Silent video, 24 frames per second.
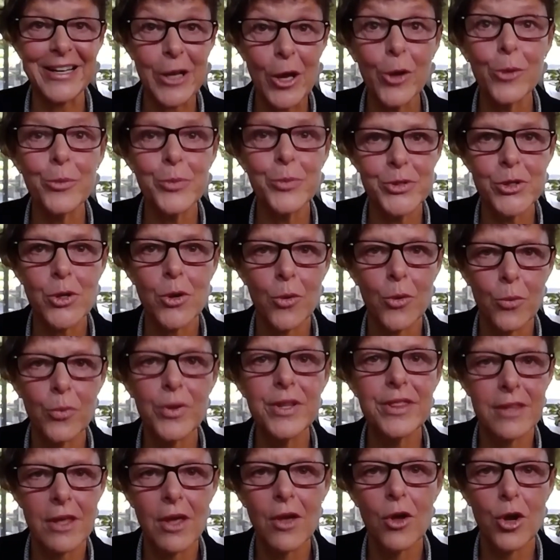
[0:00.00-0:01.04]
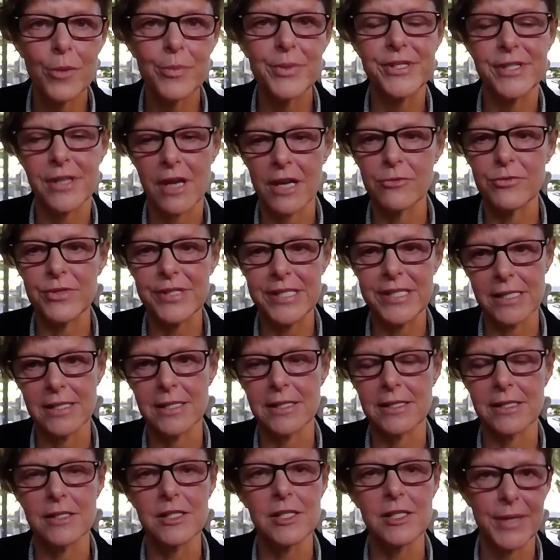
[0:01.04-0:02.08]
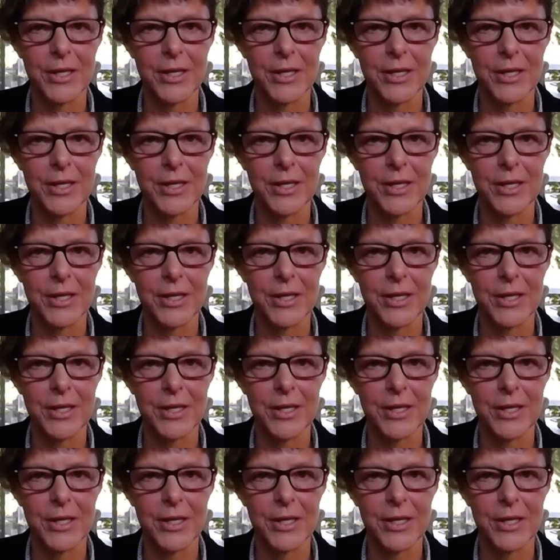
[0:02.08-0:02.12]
helps with herbicide resistance,